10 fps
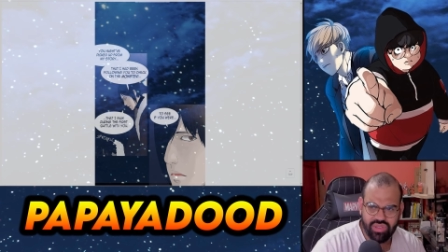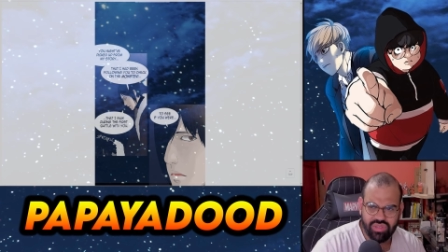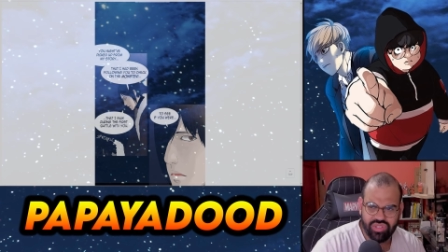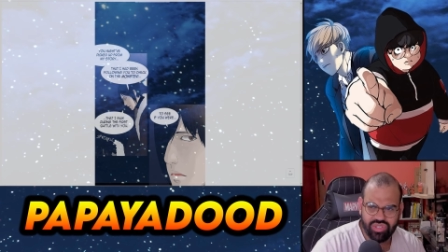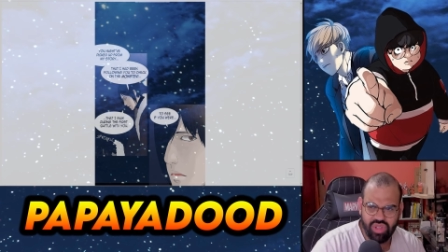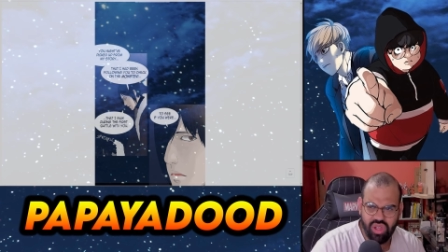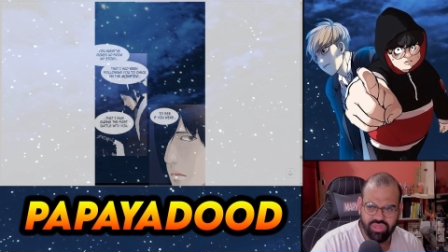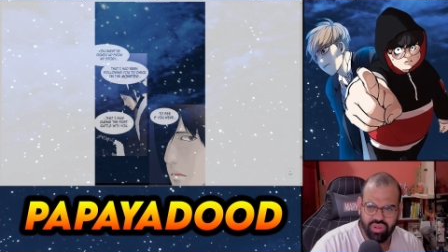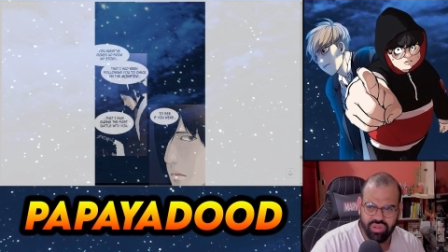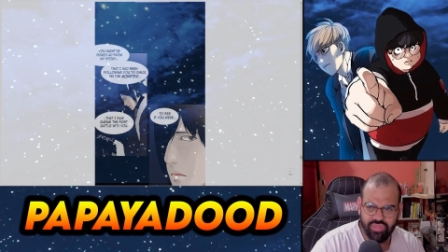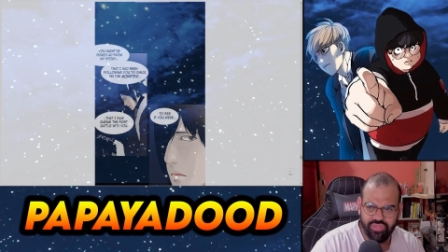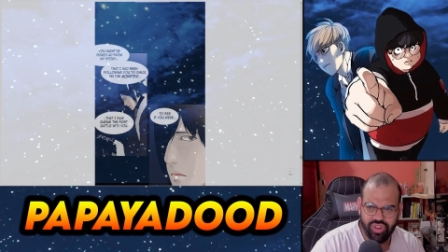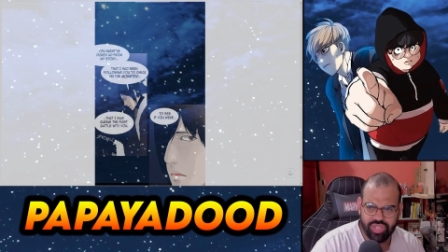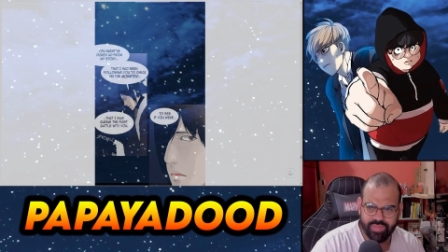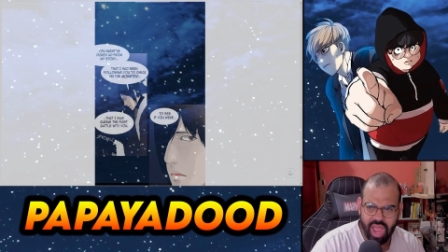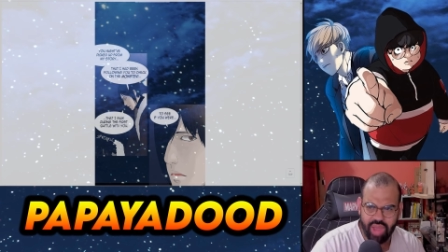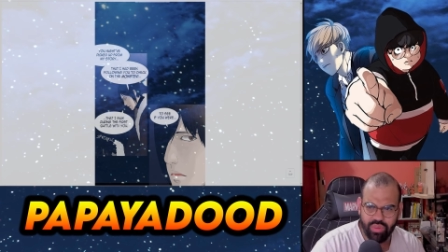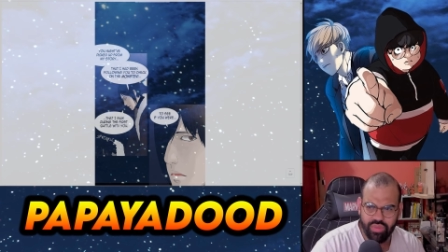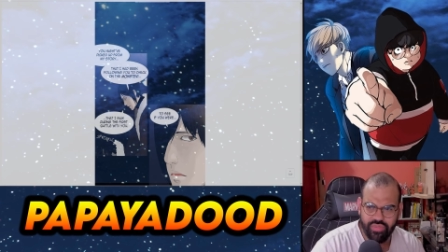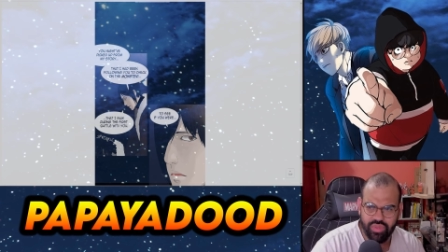saw during the first
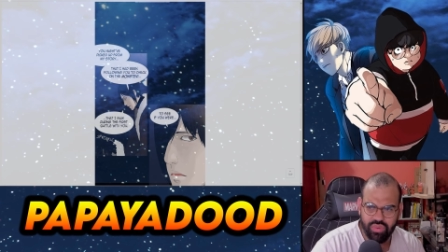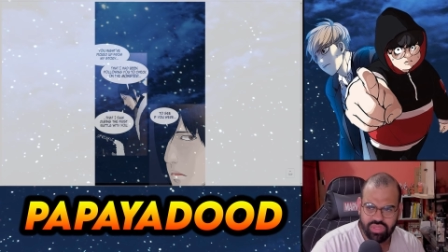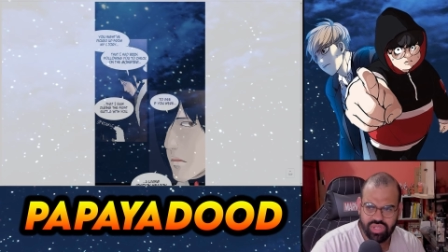battle with you,